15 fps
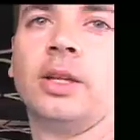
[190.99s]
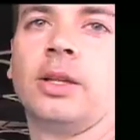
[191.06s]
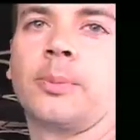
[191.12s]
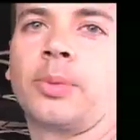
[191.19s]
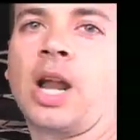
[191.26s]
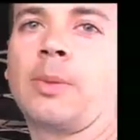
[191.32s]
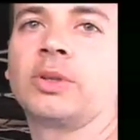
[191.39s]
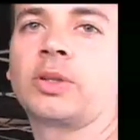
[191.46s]

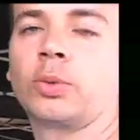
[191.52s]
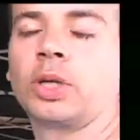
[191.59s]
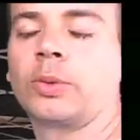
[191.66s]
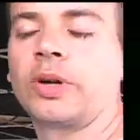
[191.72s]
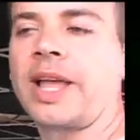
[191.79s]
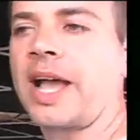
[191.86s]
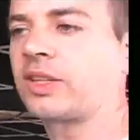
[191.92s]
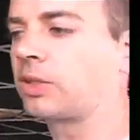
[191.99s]
The problem with the
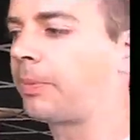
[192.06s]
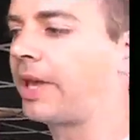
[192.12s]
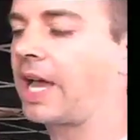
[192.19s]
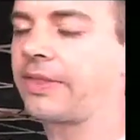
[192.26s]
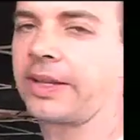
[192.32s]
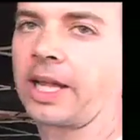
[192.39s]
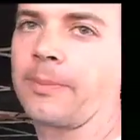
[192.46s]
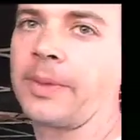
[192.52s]
rearward axle
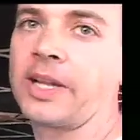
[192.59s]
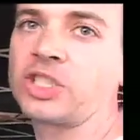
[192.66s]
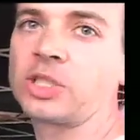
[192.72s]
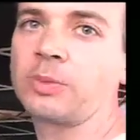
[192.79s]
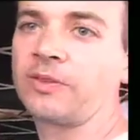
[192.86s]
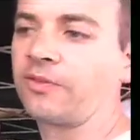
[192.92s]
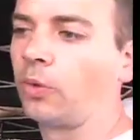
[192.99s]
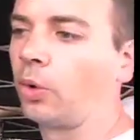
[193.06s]
path, like I
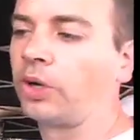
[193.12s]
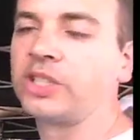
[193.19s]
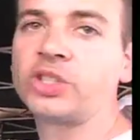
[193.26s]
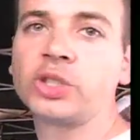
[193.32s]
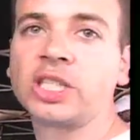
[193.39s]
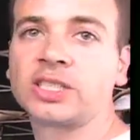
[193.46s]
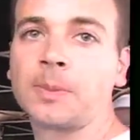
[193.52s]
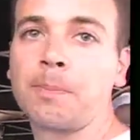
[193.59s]
mentioned before, is
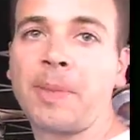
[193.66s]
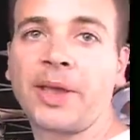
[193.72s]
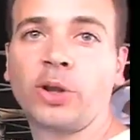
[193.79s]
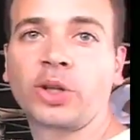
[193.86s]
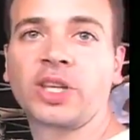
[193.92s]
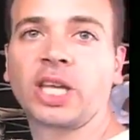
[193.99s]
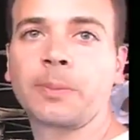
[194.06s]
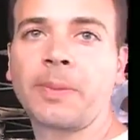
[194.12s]
you get some pedal
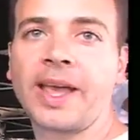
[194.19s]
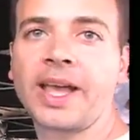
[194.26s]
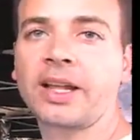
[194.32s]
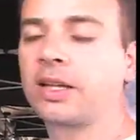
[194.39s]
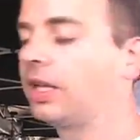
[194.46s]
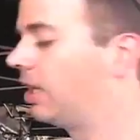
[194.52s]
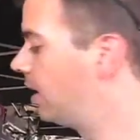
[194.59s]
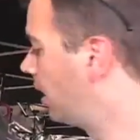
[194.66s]
kickback.